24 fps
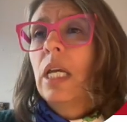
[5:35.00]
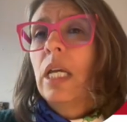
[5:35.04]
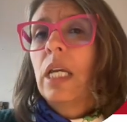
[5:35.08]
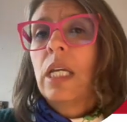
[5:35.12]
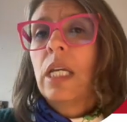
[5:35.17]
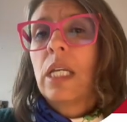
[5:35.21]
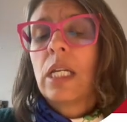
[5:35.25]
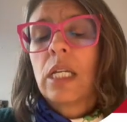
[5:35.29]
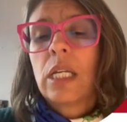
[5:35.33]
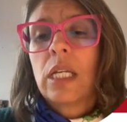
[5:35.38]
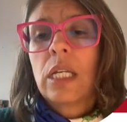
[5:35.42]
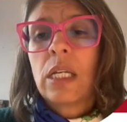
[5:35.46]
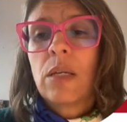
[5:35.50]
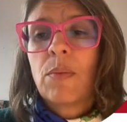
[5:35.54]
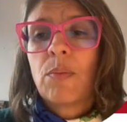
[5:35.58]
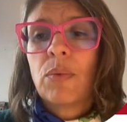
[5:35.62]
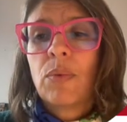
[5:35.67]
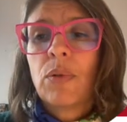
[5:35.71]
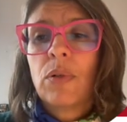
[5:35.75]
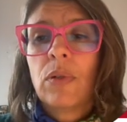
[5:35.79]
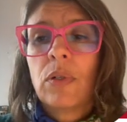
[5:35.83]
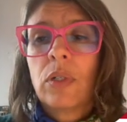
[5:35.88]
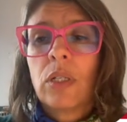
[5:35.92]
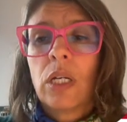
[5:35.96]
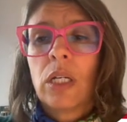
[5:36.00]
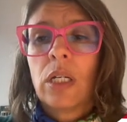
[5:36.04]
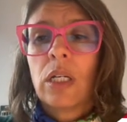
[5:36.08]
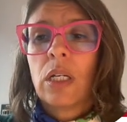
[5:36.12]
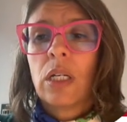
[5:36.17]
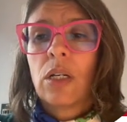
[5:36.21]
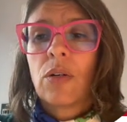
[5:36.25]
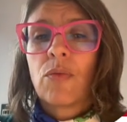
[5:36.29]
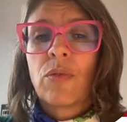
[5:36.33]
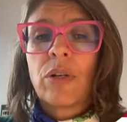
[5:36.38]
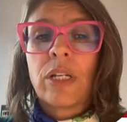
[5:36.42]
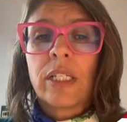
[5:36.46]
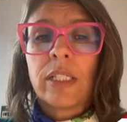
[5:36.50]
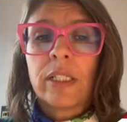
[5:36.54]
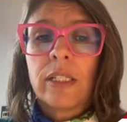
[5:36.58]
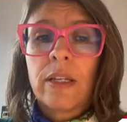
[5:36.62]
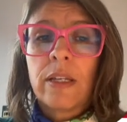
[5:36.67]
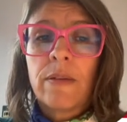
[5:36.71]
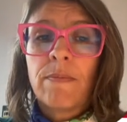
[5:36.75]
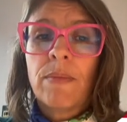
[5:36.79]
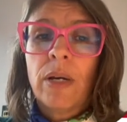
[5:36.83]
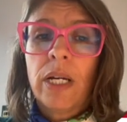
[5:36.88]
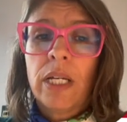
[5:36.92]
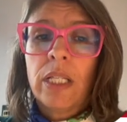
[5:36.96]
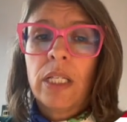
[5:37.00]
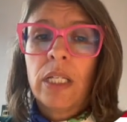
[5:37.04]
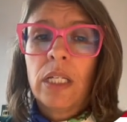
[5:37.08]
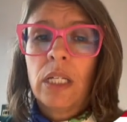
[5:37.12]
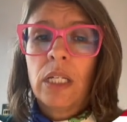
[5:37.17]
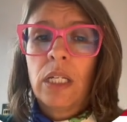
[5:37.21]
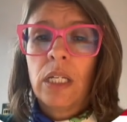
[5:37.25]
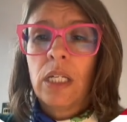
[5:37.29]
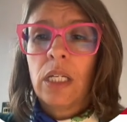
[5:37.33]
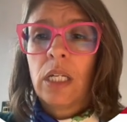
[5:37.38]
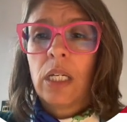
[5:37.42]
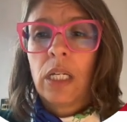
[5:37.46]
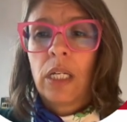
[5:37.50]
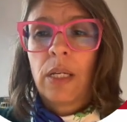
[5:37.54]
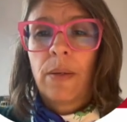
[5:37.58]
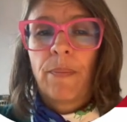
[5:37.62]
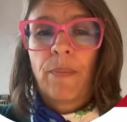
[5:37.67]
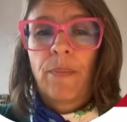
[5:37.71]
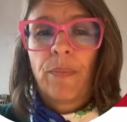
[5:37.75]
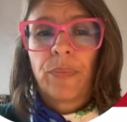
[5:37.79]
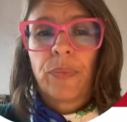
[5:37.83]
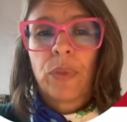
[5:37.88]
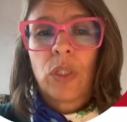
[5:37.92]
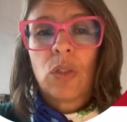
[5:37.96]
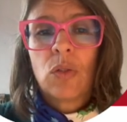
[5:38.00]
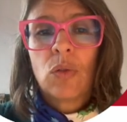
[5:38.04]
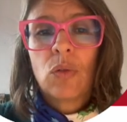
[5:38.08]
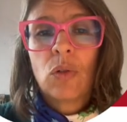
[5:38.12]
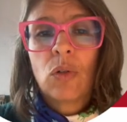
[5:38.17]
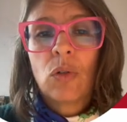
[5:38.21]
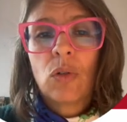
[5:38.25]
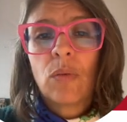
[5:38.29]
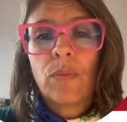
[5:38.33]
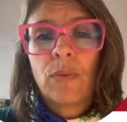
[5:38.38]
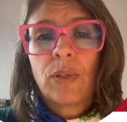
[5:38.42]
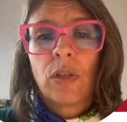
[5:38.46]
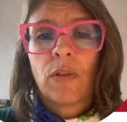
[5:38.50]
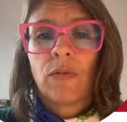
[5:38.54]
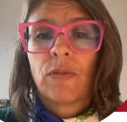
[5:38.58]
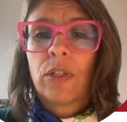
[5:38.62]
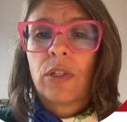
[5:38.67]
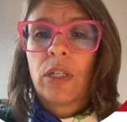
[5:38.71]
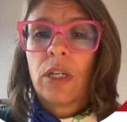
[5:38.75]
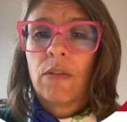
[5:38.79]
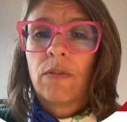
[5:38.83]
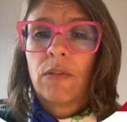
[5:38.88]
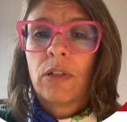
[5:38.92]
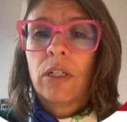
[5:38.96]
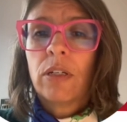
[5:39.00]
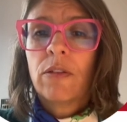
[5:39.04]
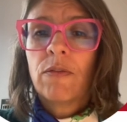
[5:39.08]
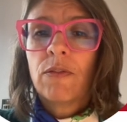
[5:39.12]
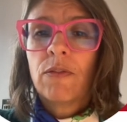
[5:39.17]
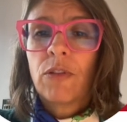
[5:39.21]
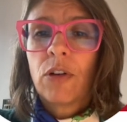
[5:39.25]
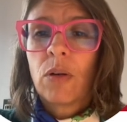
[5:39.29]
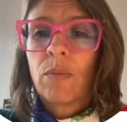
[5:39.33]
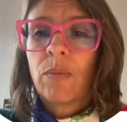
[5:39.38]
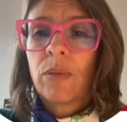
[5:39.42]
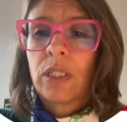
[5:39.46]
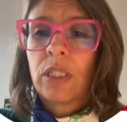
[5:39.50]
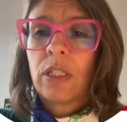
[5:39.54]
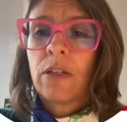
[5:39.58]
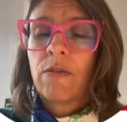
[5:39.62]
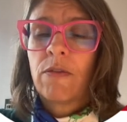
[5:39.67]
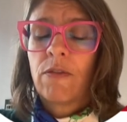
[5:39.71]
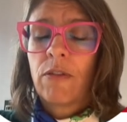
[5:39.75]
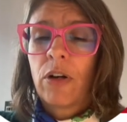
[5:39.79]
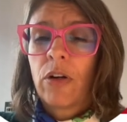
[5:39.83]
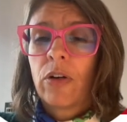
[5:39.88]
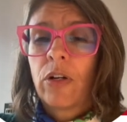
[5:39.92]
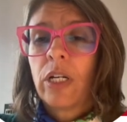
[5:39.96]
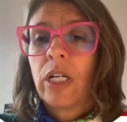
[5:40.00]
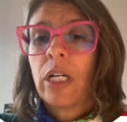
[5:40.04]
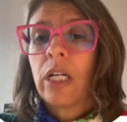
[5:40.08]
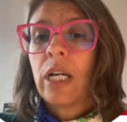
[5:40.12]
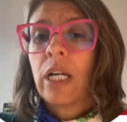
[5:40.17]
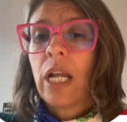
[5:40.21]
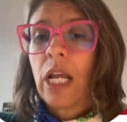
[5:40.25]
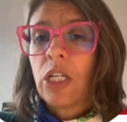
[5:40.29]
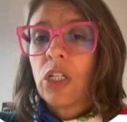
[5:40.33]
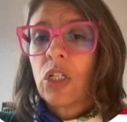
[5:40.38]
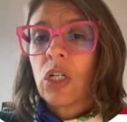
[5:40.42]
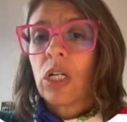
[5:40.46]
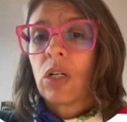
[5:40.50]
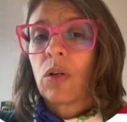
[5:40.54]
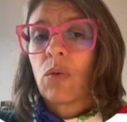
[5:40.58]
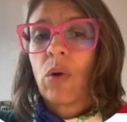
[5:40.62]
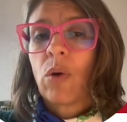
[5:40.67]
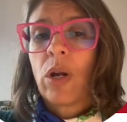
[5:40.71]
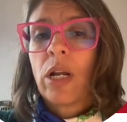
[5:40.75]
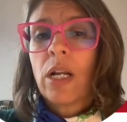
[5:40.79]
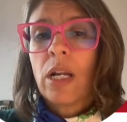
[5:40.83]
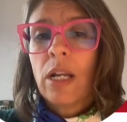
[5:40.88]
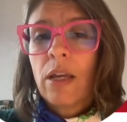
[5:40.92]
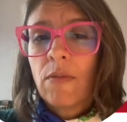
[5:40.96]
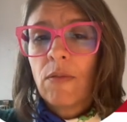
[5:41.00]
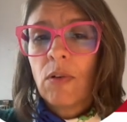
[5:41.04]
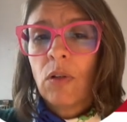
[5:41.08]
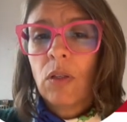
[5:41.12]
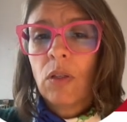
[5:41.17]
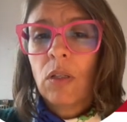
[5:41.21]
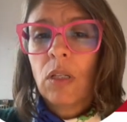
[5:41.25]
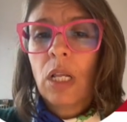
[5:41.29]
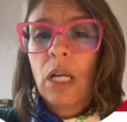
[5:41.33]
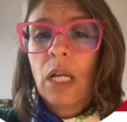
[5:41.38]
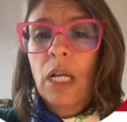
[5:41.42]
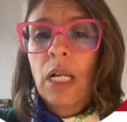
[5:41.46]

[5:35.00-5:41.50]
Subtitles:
in the input received by the two groups of EFL informants differing in age and grade level,